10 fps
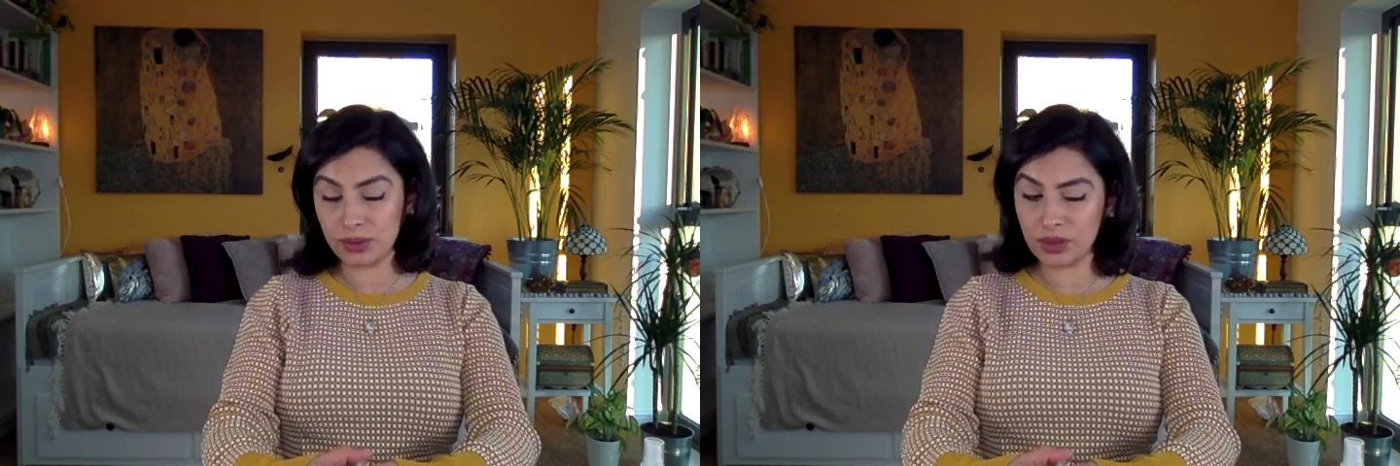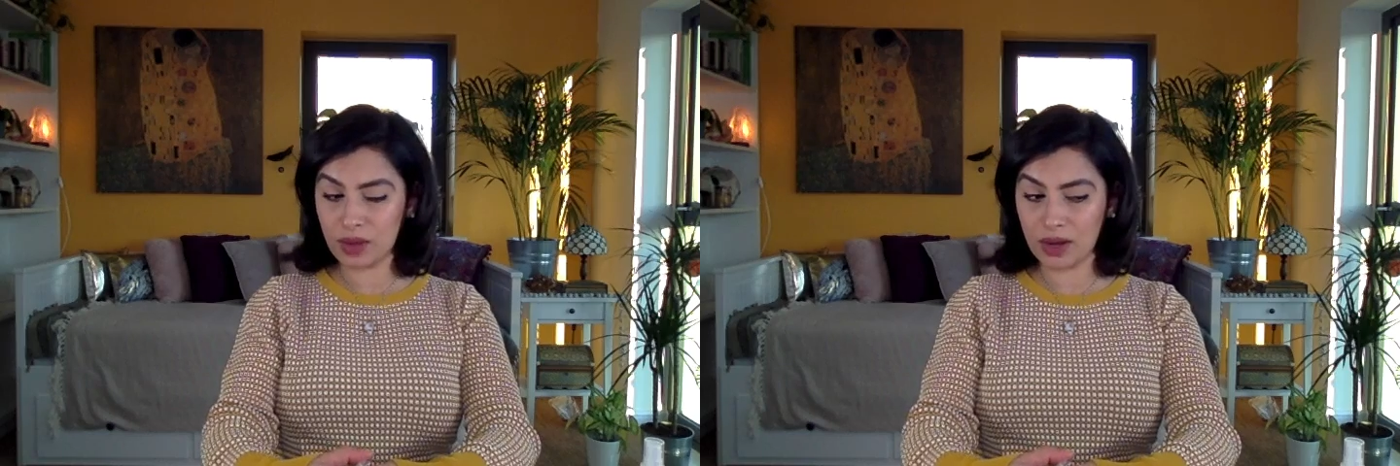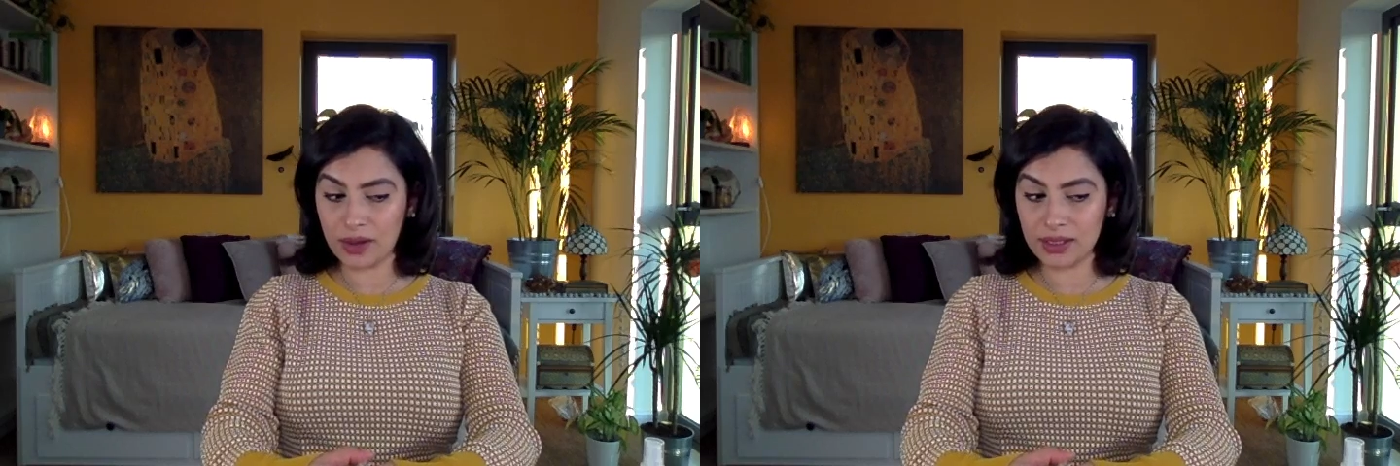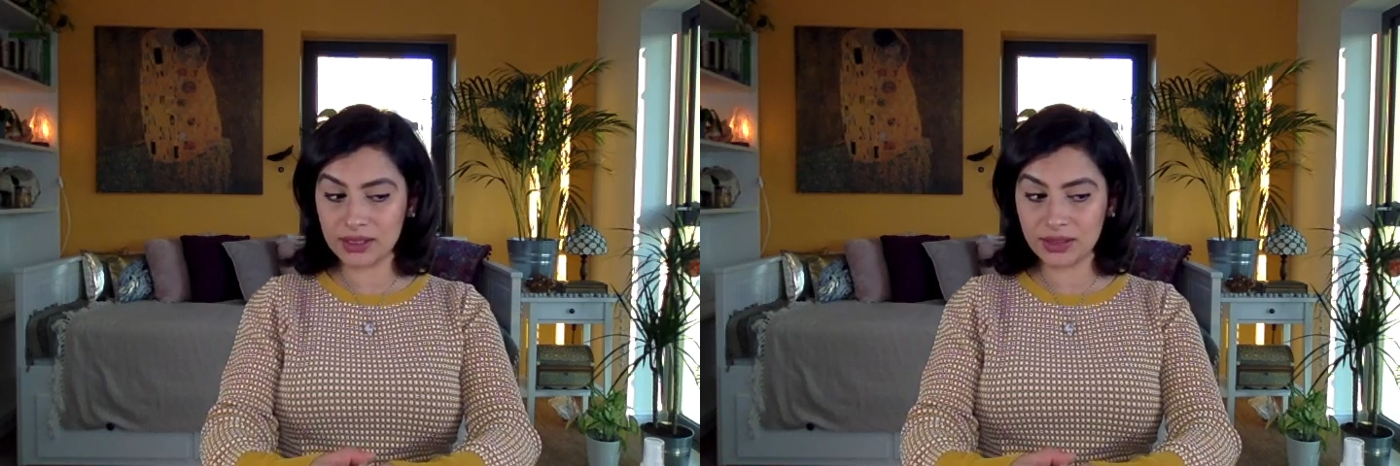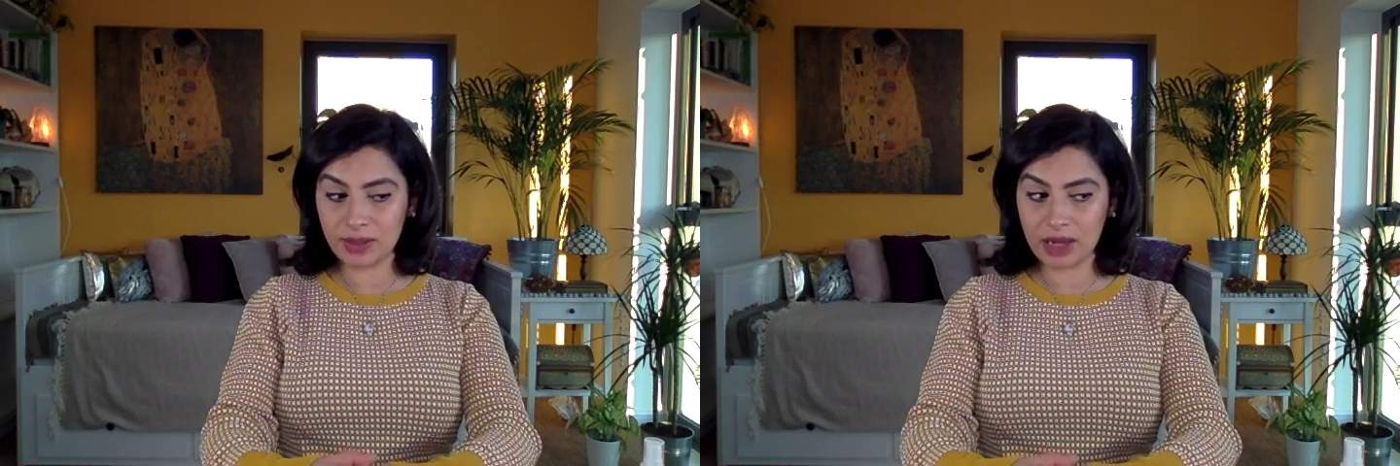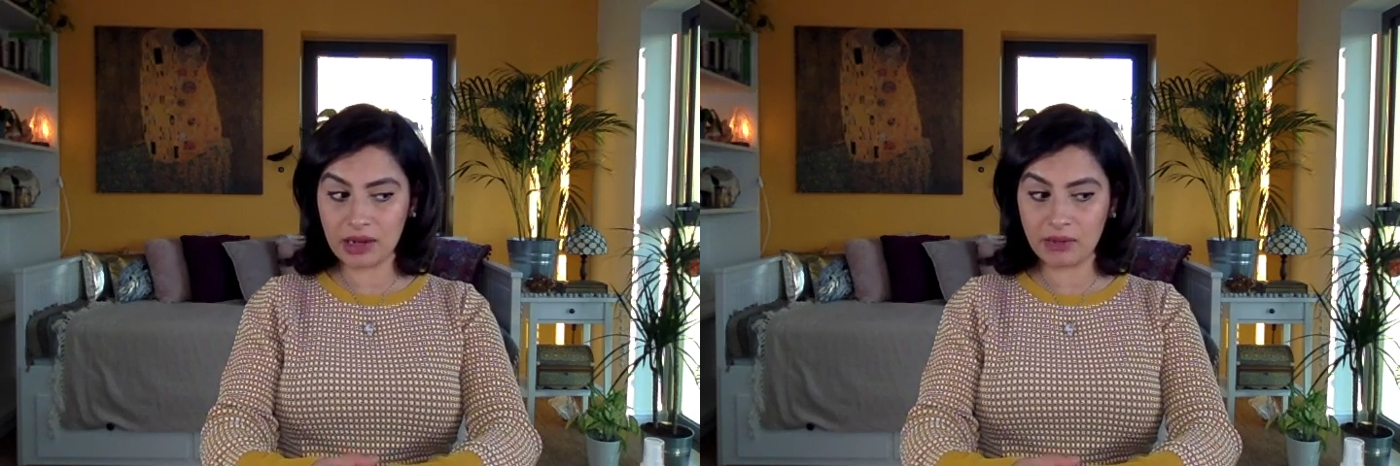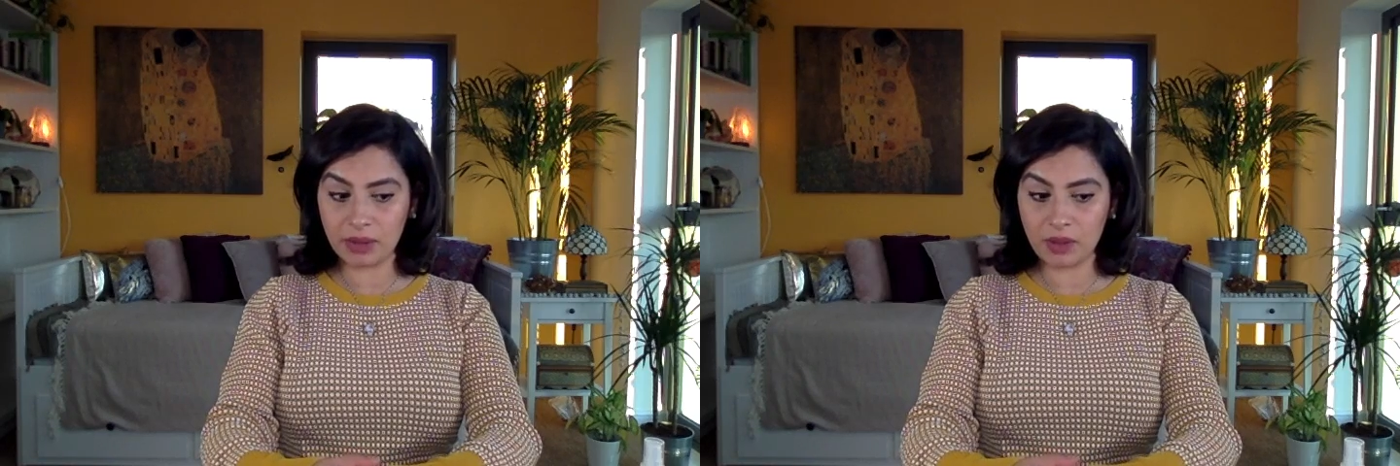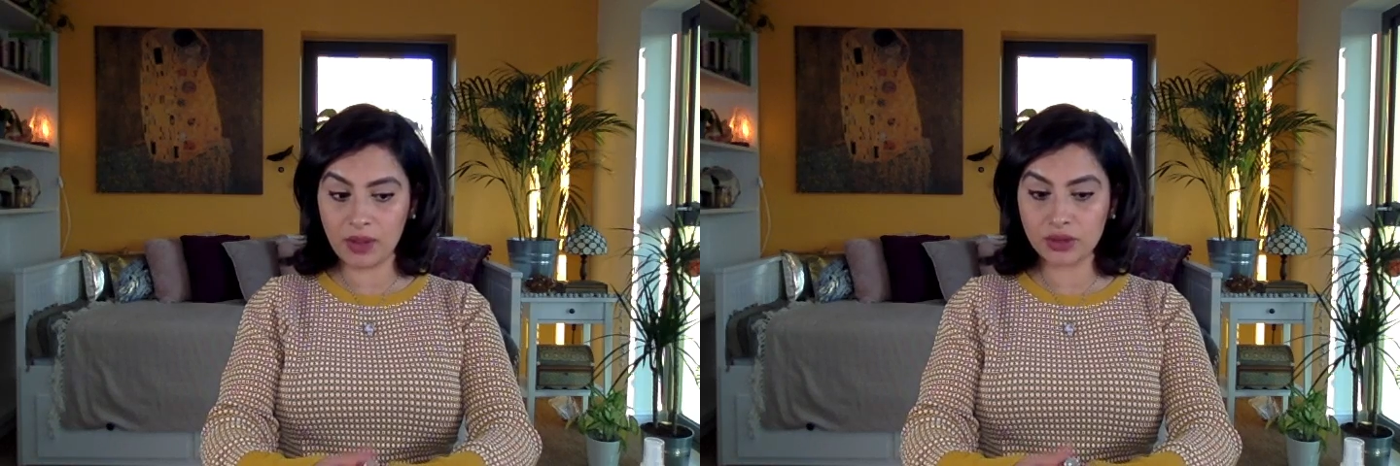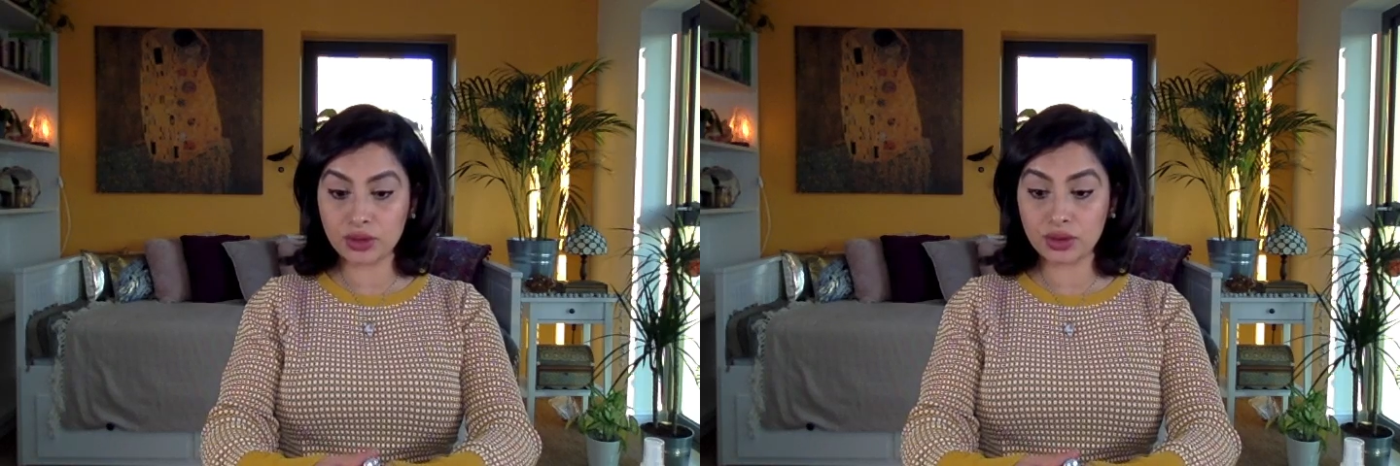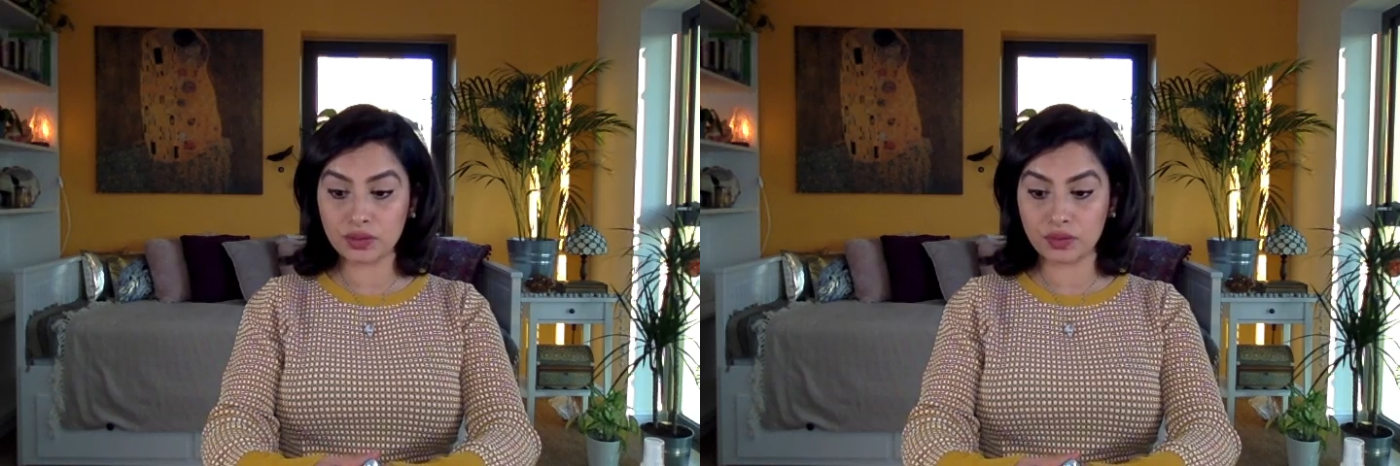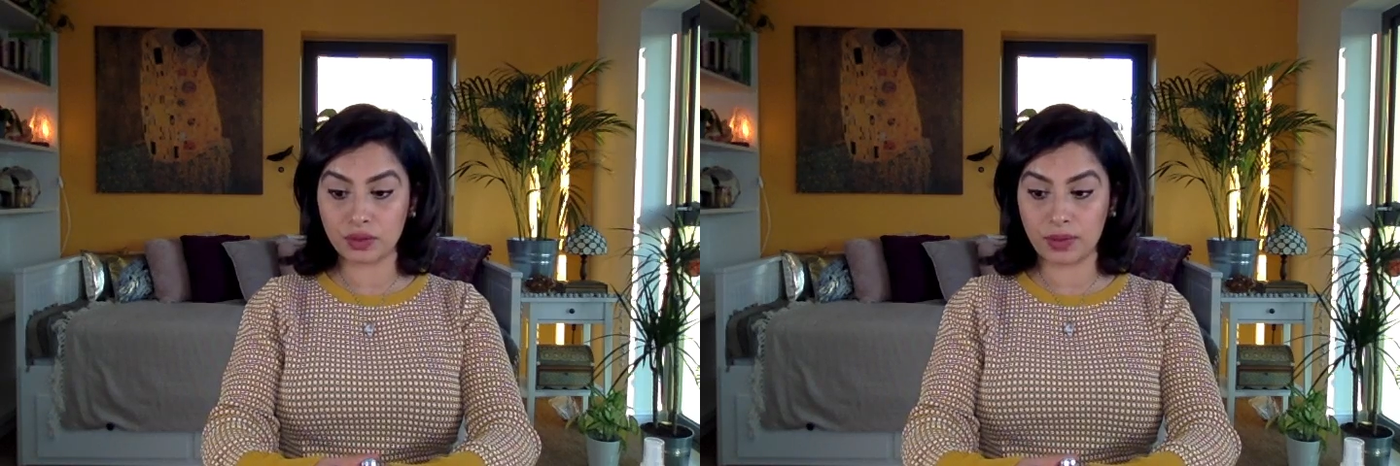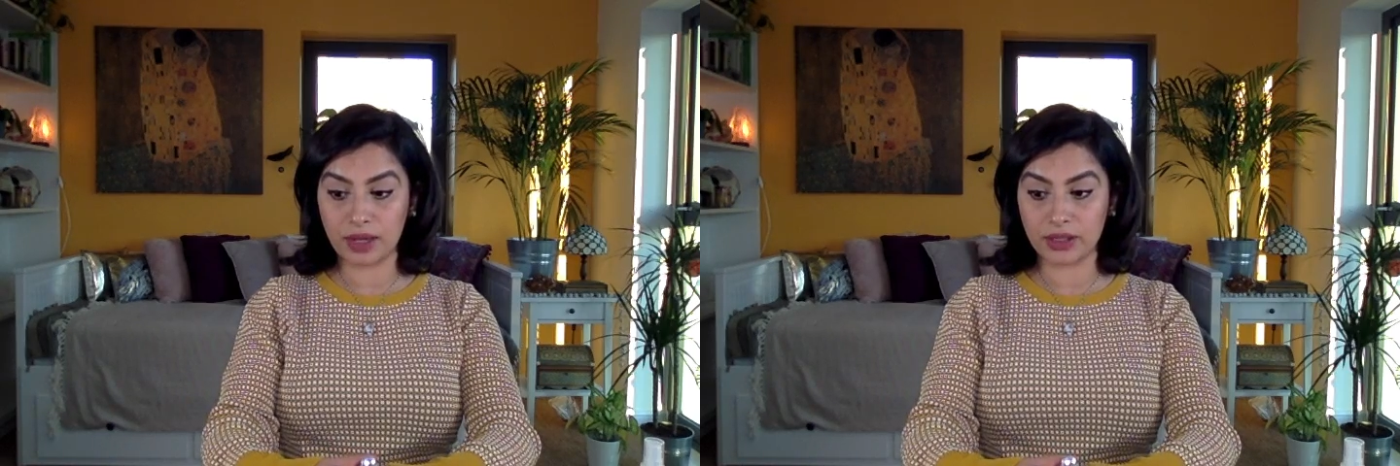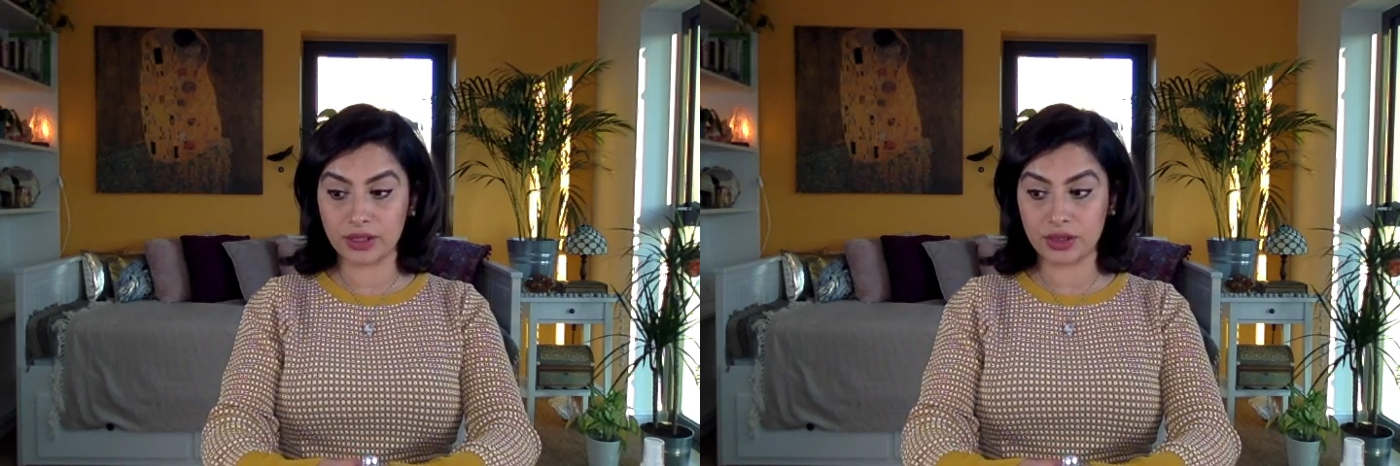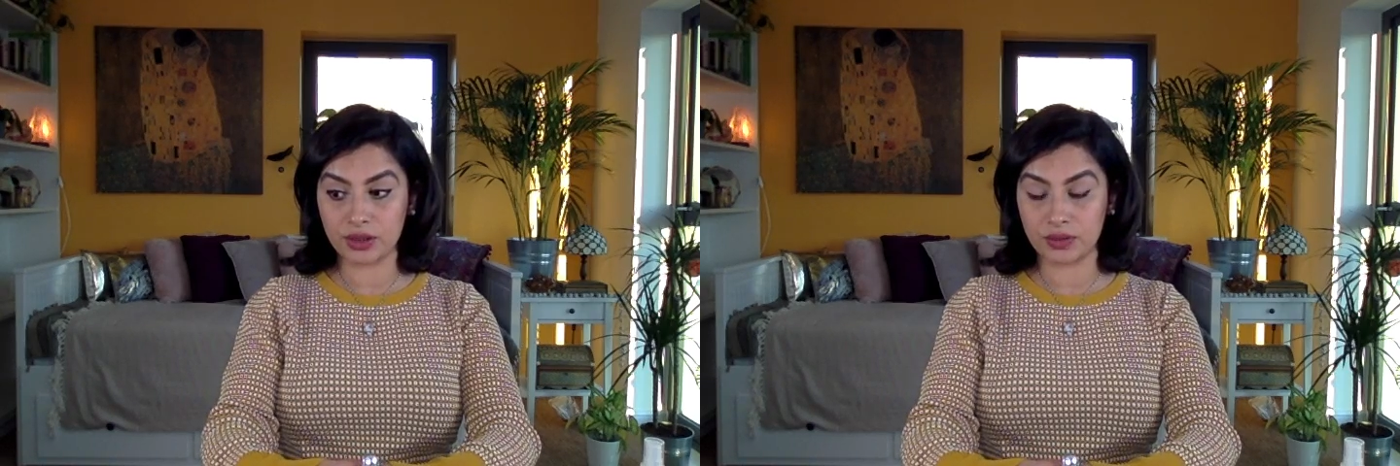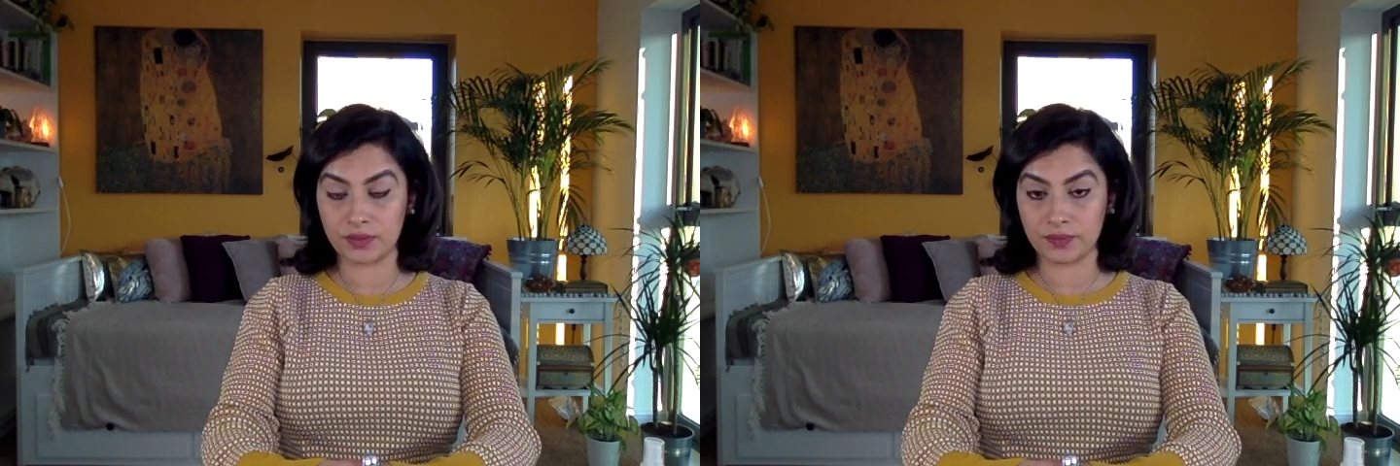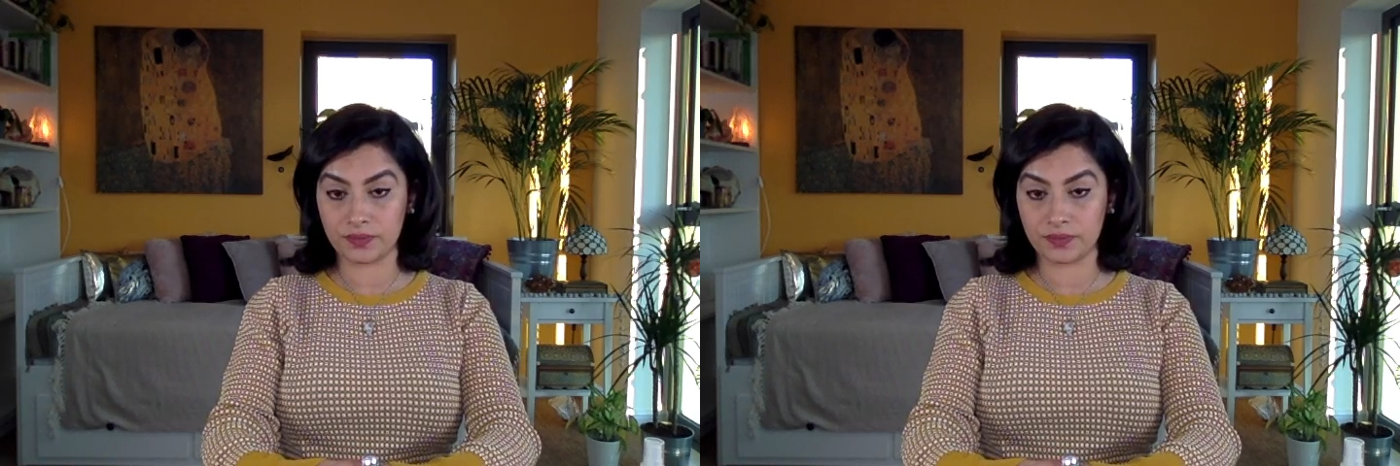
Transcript: Be quite honest about it and be quite truthful about it too.